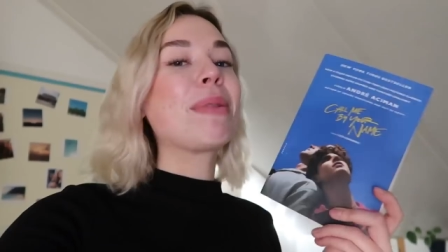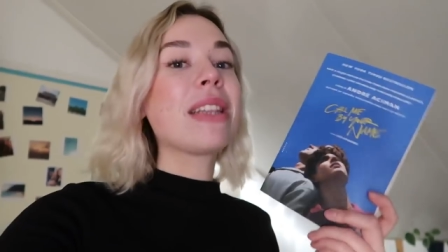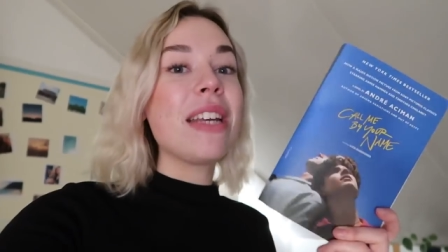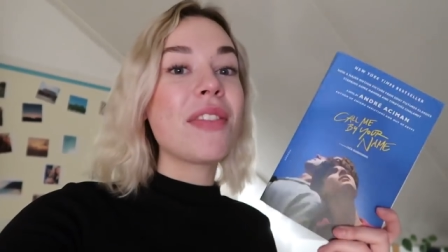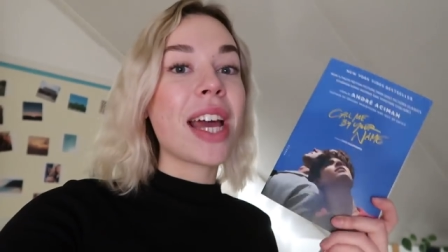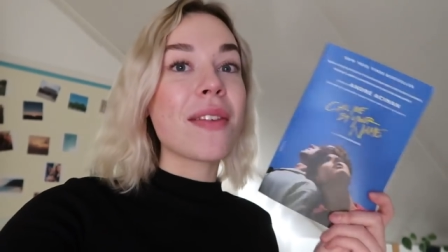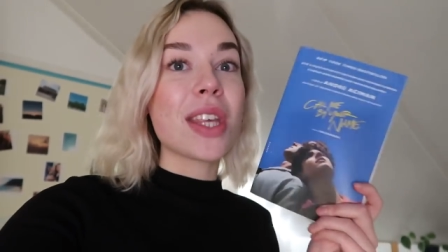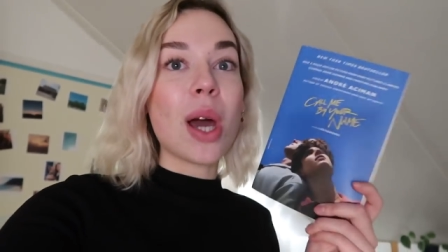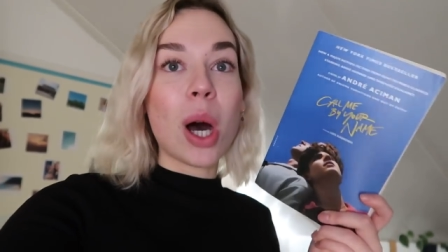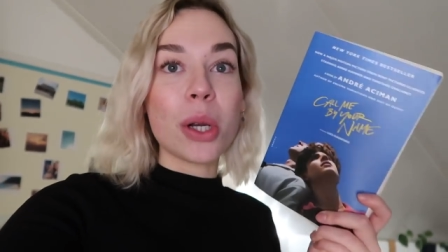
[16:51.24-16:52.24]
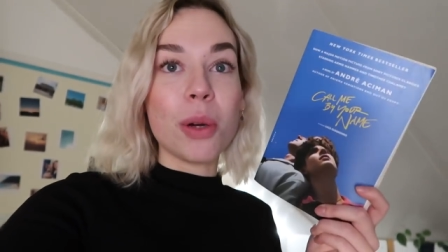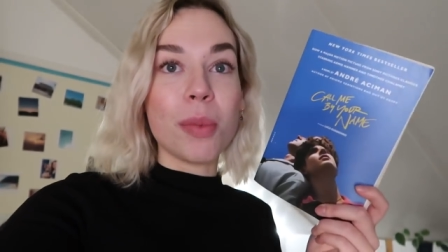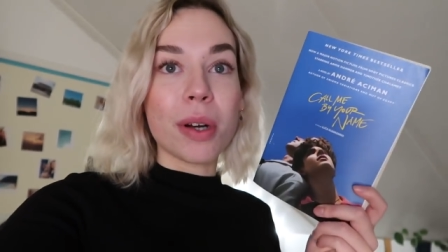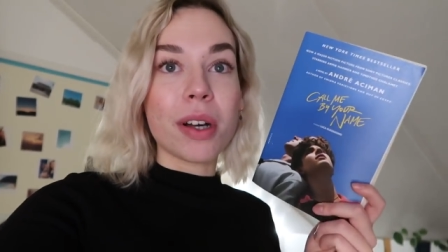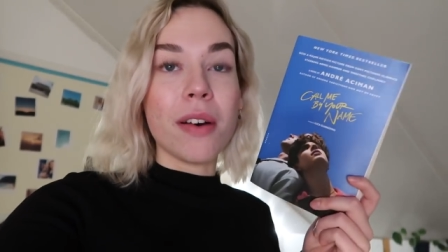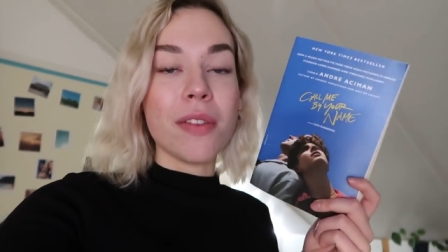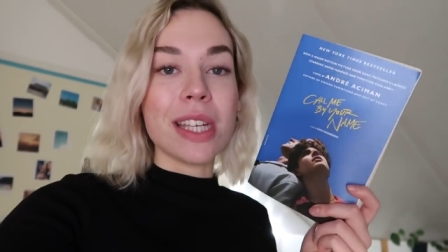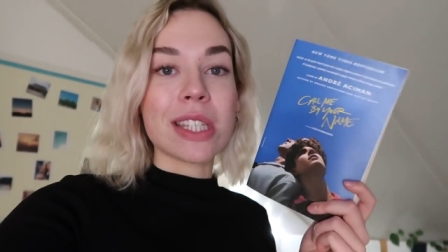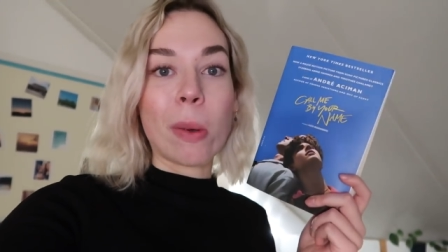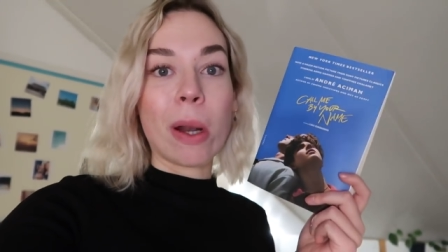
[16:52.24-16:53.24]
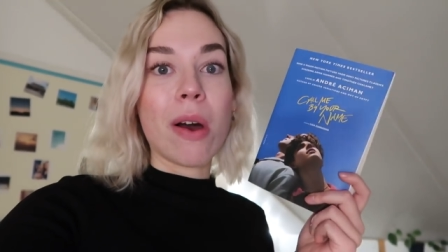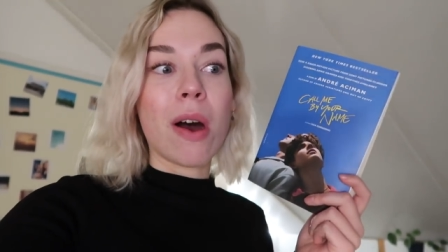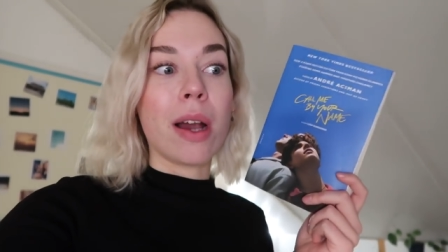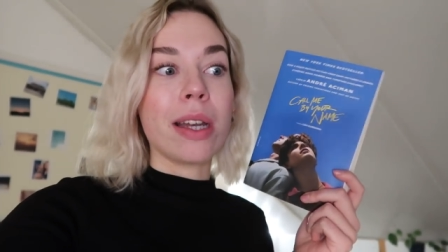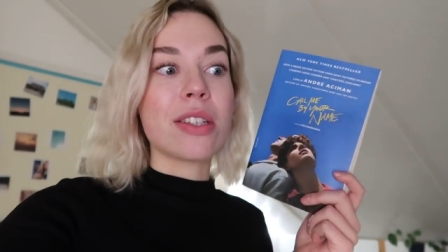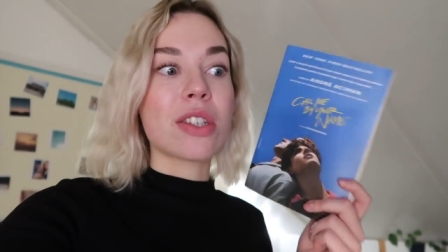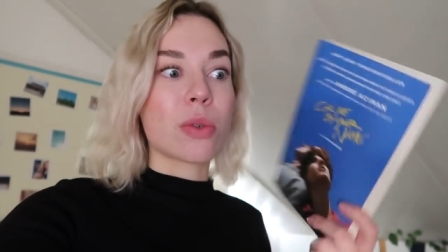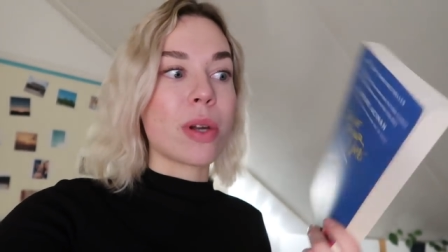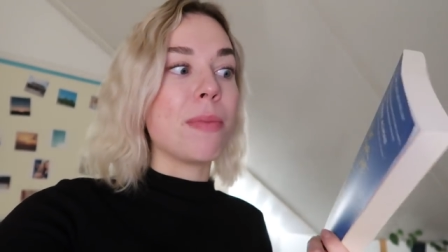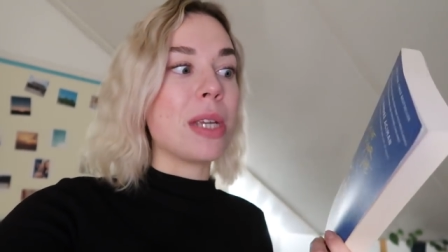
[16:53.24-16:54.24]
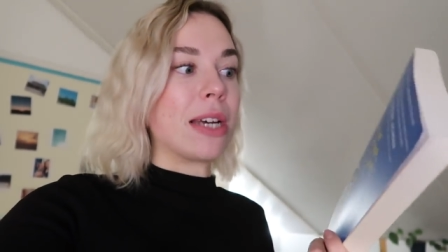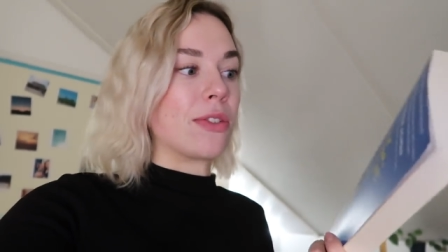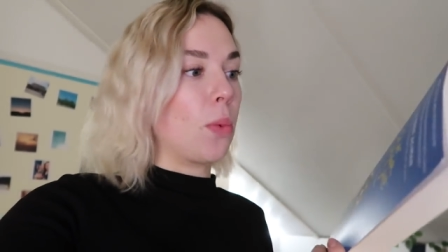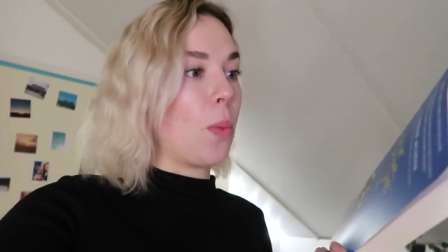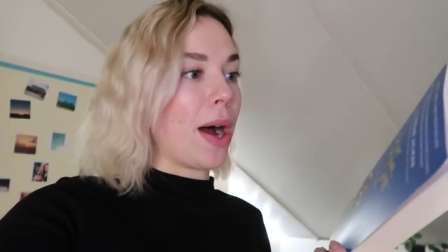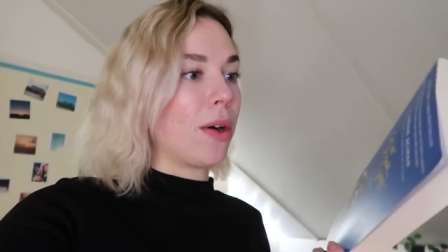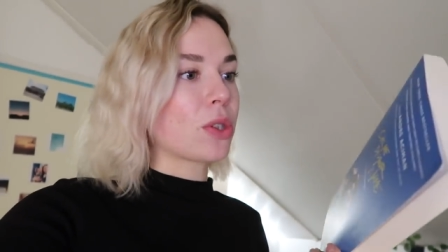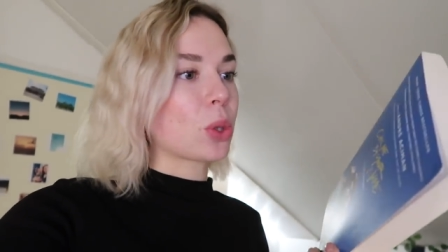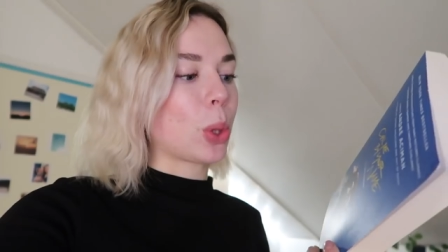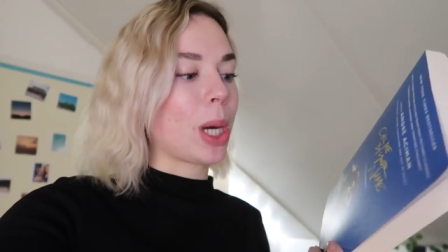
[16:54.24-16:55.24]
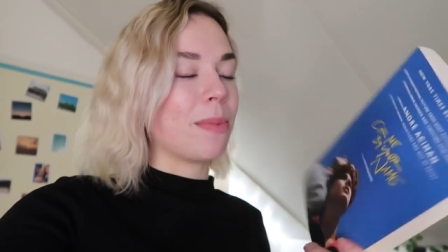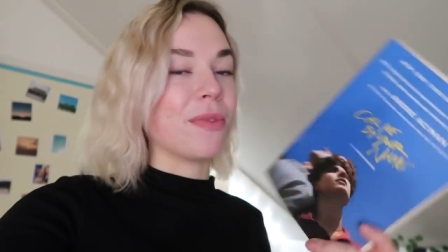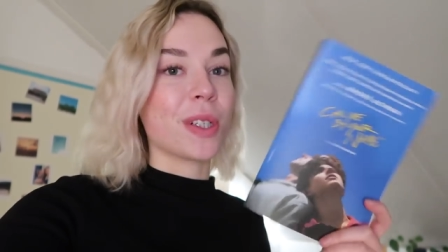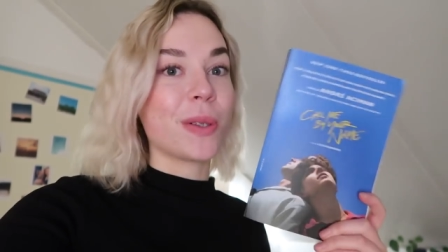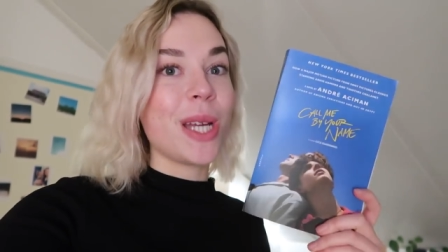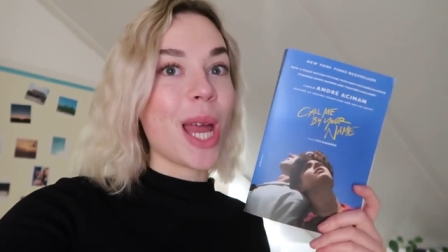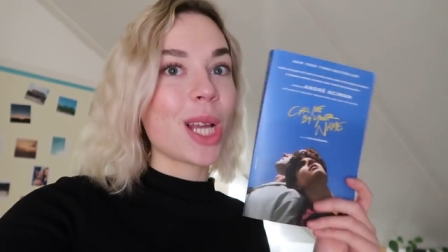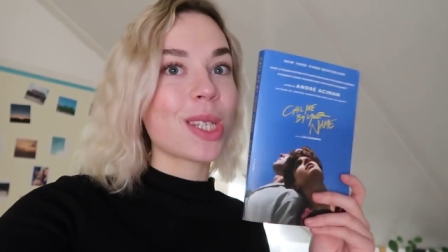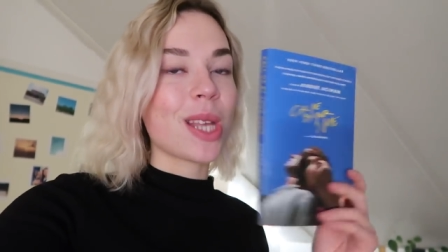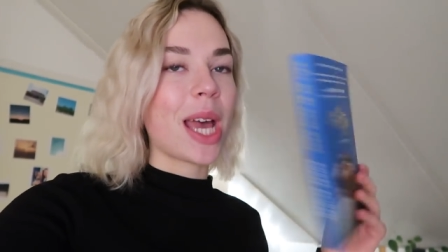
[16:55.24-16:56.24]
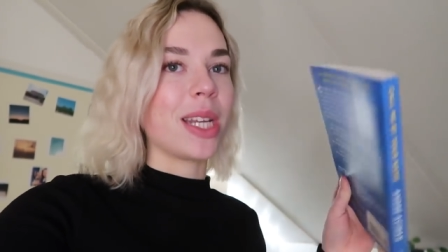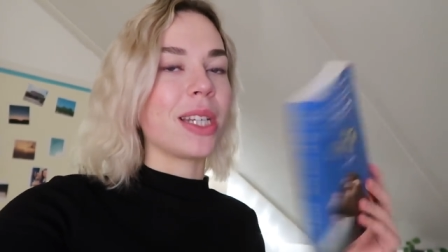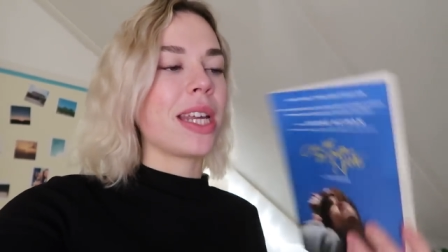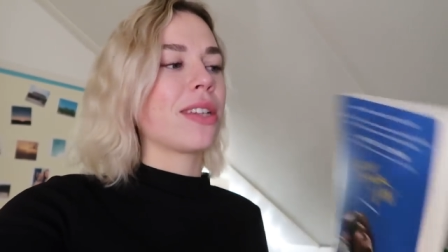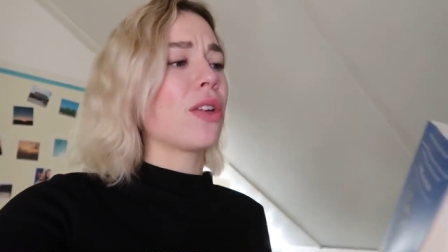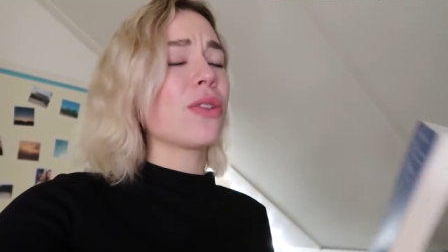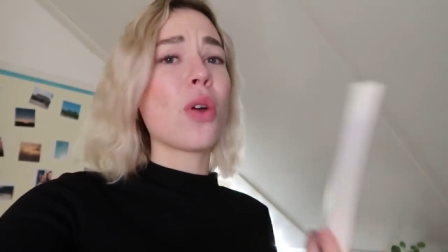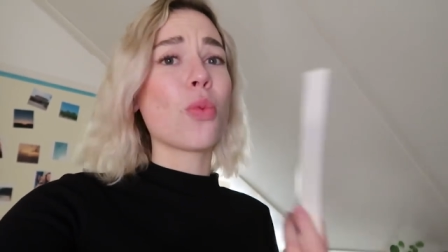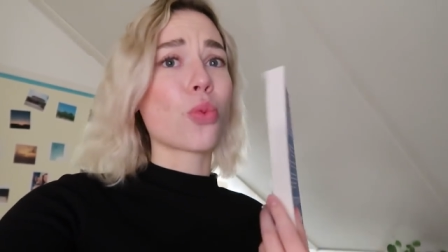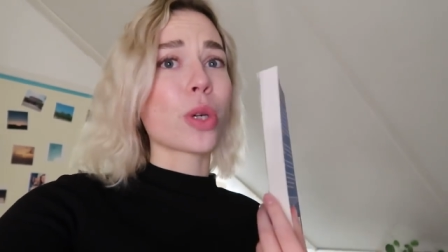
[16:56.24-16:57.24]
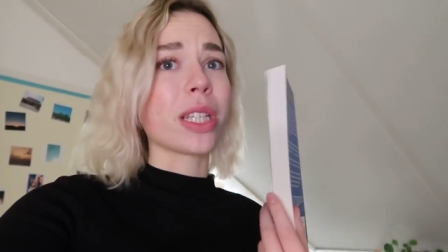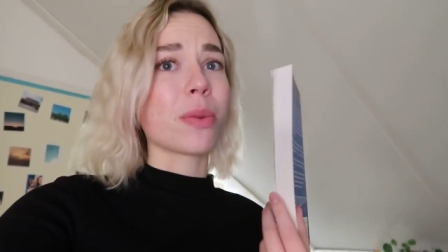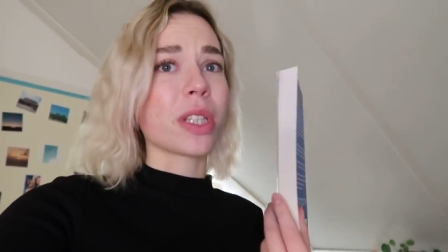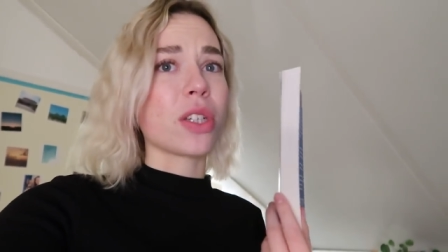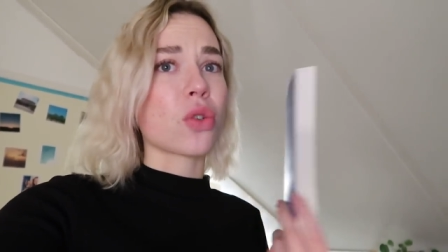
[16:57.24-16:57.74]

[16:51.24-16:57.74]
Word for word: I believe I have the audiobook of this one on Scribd as well, so I'm very excited. It is also really, really